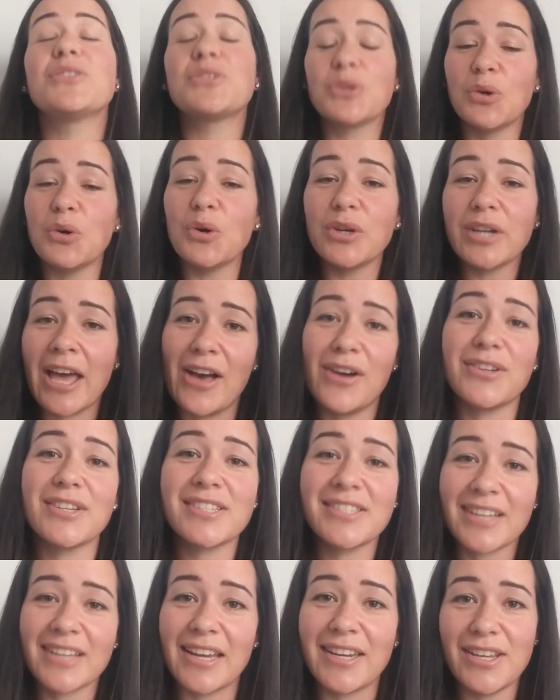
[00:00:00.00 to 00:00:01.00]
taught how to
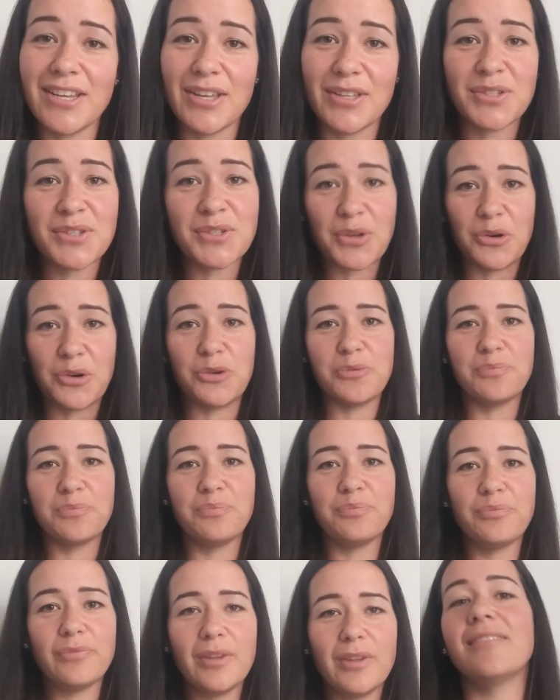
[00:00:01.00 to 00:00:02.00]
study at school.
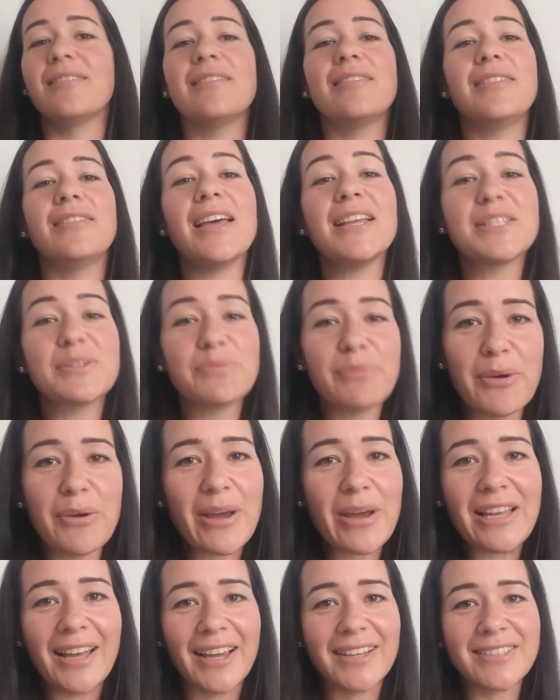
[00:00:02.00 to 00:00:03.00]
That's where
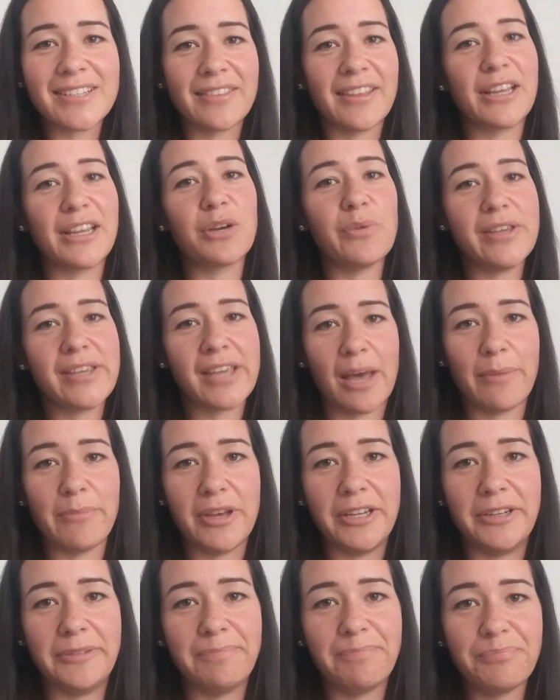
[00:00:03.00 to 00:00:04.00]
we like to think we come
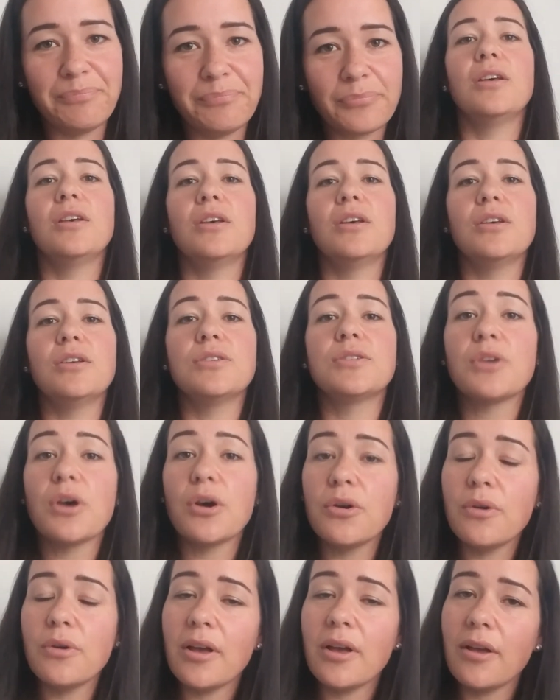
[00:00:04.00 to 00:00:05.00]
in.
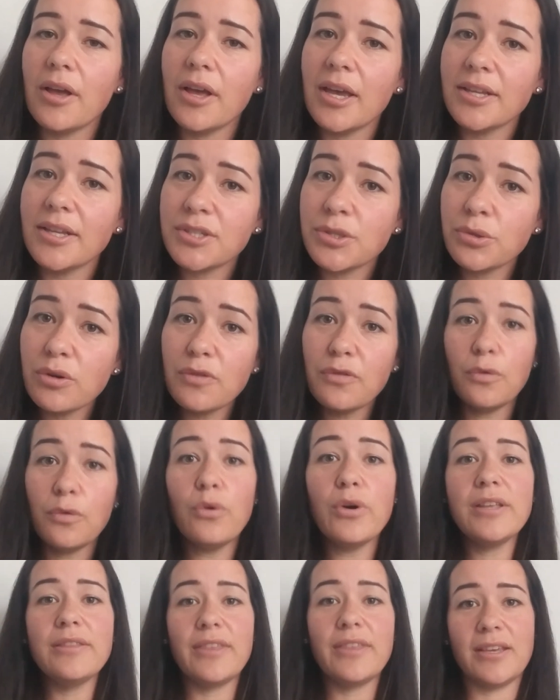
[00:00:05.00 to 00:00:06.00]
So to
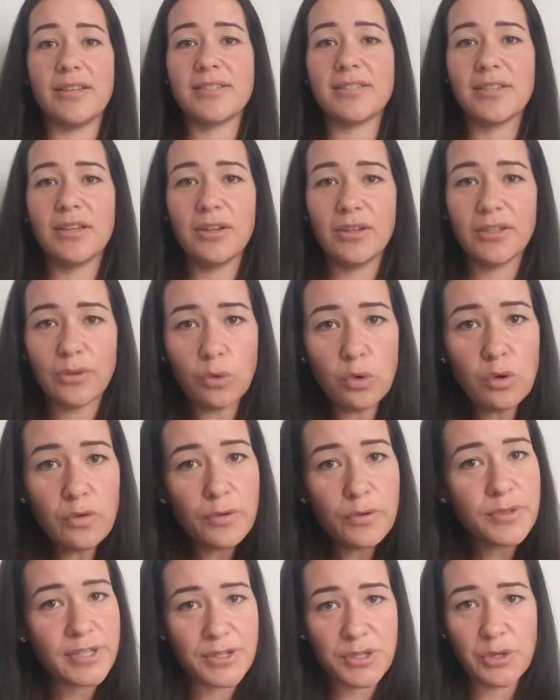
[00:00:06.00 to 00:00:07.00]
avoid this
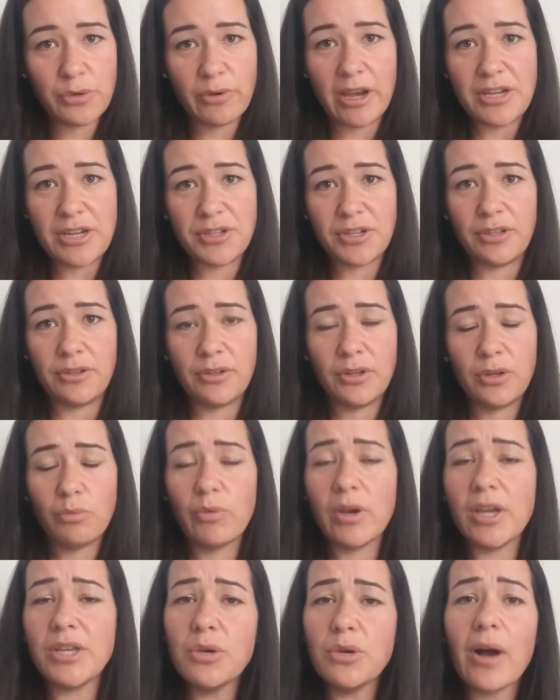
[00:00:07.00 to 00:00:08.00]
awful situation
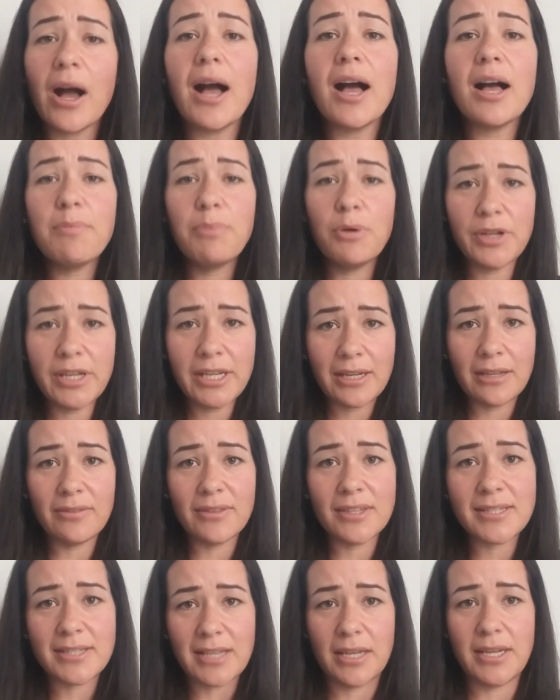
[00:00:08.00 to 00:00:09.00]
where you are putting in
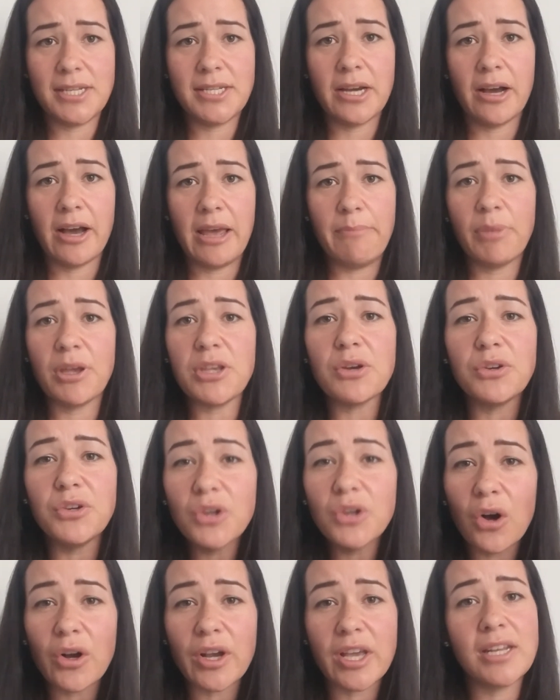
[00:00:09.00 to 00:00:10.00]
the study time but you're
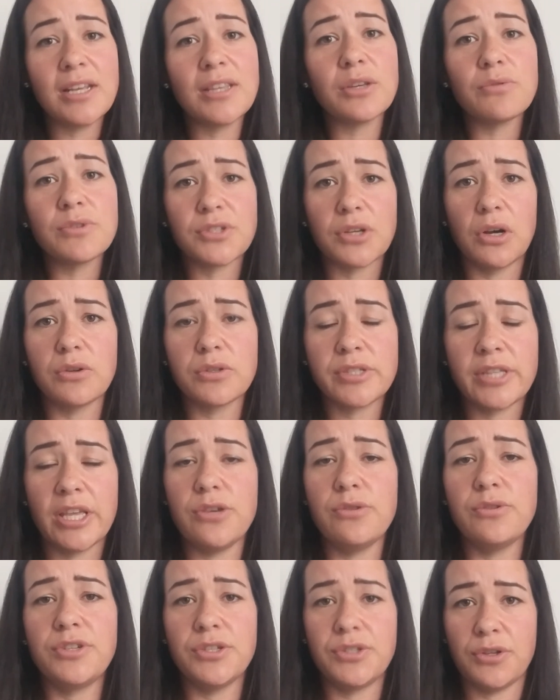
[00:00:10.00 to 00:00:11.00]
not getting the results that
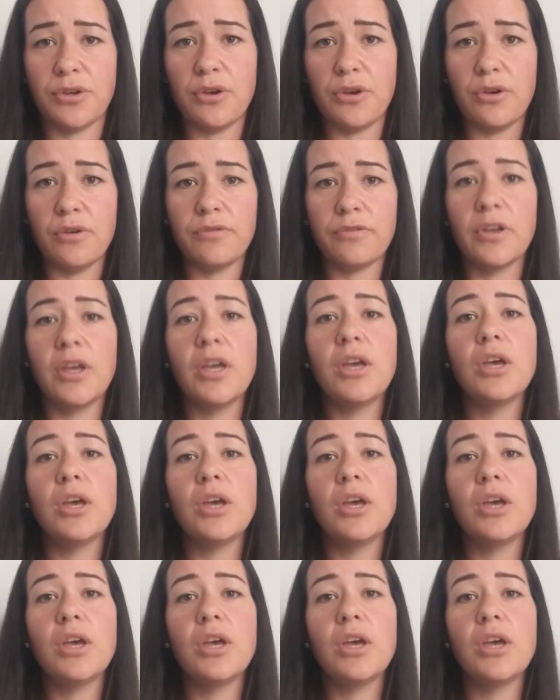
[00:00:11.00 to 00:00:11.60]
you deserve,